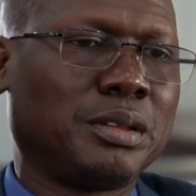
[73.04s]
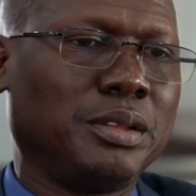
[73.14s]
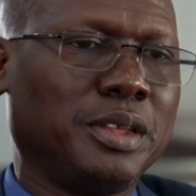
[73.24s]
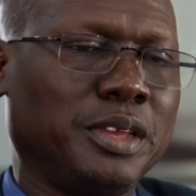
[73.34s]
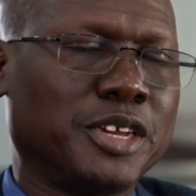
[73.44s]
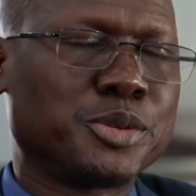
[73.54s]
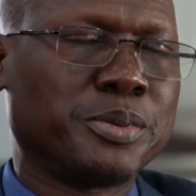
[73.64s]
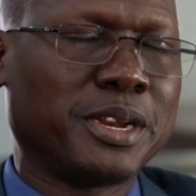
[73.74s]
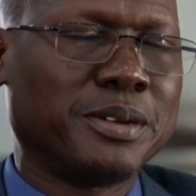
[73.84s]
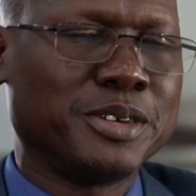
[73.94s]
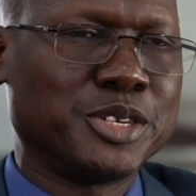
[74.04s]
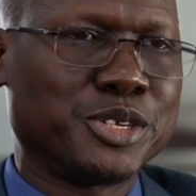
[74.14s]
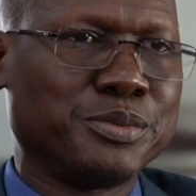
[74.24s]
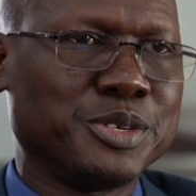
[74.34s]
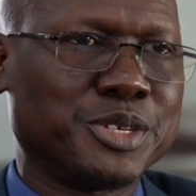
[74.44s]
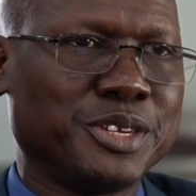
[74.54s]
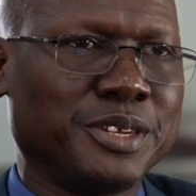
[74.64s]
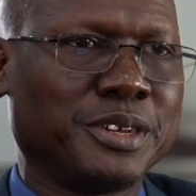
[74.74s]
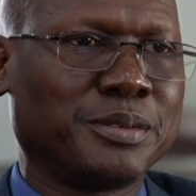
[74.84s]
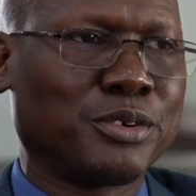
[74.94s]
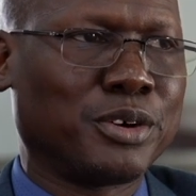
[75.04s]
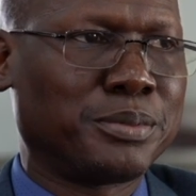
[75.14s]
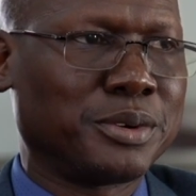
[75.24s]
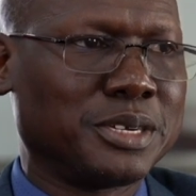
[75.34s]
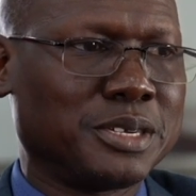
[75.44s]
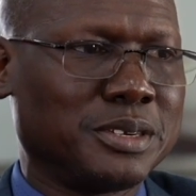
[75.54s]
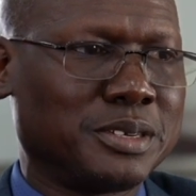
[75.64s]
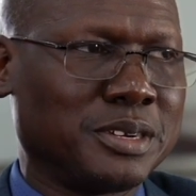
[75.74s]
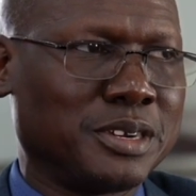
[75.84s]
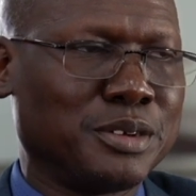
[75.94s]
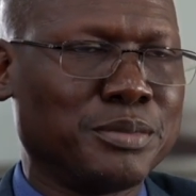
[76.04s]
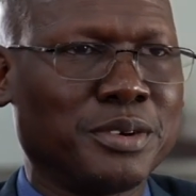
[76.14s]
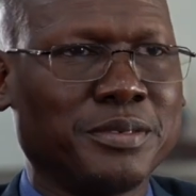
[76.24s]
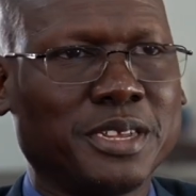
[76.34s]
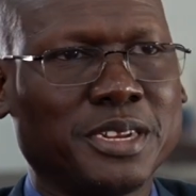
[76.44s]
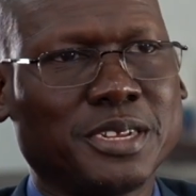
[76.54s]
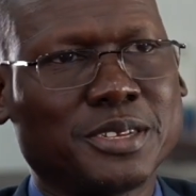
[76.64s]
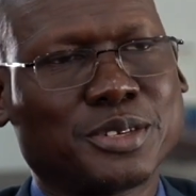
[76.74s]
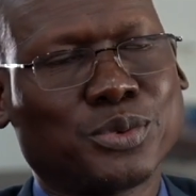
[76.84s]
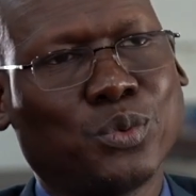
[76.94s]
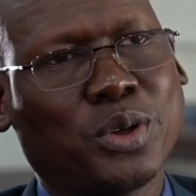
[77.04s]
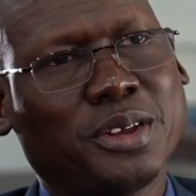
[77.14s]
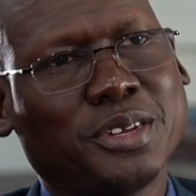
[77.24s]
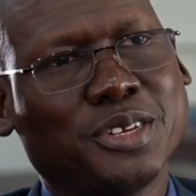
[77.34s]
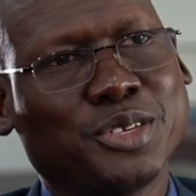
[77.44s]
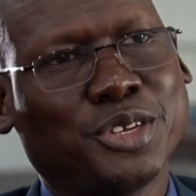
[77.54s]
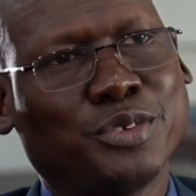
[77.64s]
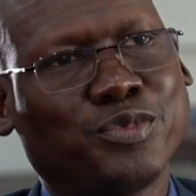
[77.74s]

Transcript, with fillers: The S P L M and C P C have cooperated in a number of areas. One is in